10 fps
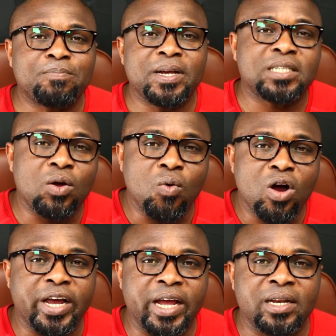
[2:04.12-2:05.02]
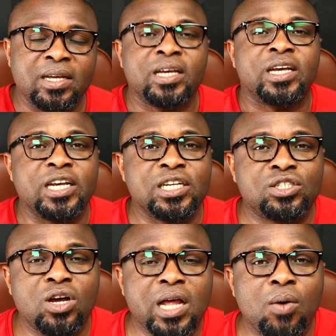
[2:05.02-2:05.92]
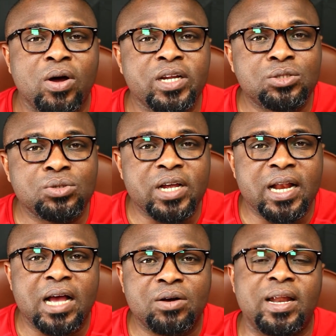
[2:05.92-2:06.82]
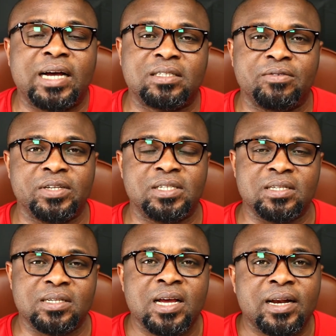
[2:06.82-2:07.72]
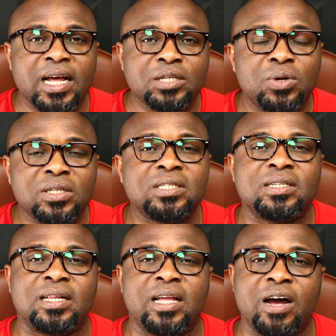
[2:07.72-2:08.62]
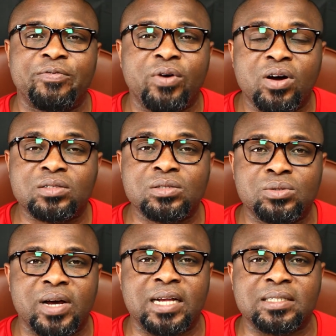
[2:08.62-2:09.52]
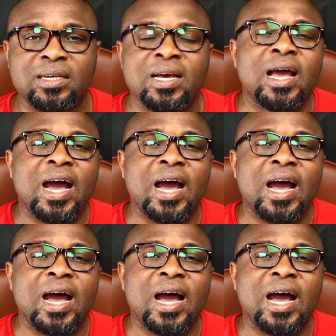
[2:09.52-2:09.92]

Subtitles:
person working? Is the other one into illegal activities? That's one thing that they have forgotten to ask.